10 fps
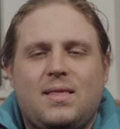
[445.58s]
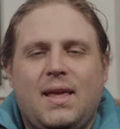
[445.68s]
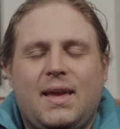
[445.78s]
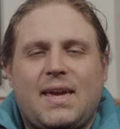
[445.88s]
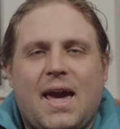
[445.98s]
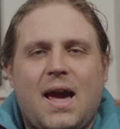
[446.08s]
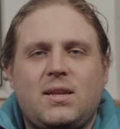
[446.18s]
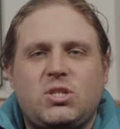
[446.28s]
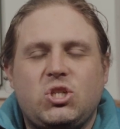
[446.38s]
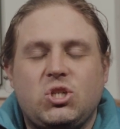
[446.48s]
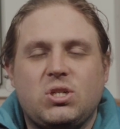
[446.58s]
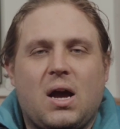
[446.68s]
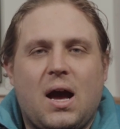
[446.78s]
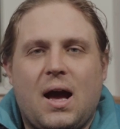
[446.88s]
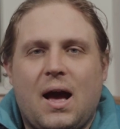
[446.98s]
the catch,
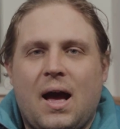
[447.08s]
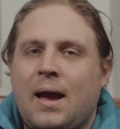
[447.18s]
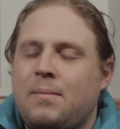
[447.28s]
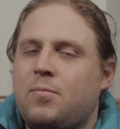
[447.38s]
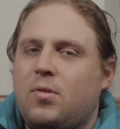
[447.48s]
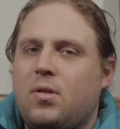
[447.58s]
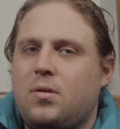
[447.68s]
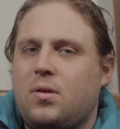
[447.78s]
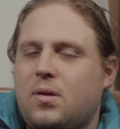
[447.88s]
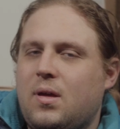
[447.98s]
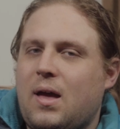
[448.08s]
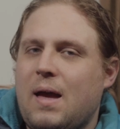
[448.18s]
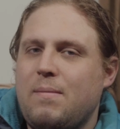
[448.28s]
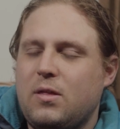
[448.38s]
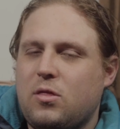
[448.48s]
I'm
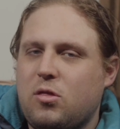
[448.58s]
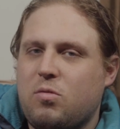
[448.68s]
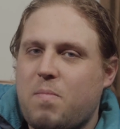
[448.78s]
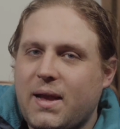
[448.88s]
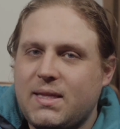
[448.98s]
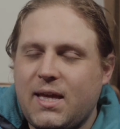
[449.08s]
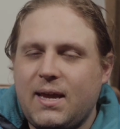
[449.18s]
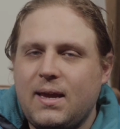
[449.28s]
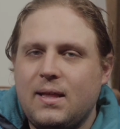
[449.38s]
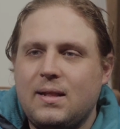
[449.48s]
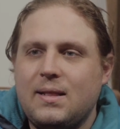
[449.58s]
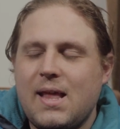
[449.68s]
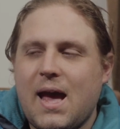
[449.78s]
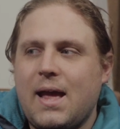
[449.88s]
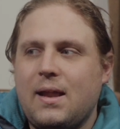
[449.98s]
suspecting
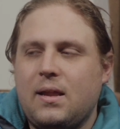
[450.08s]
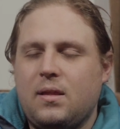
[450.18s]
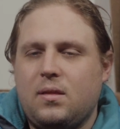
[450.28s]
that